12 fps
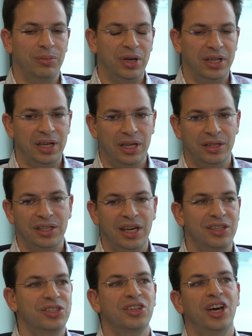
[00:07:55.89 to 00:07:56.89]
but it
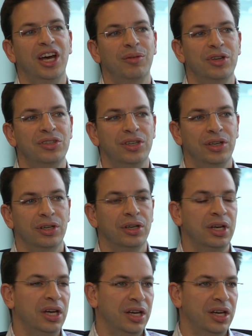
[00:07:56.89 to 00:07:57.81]
takes time until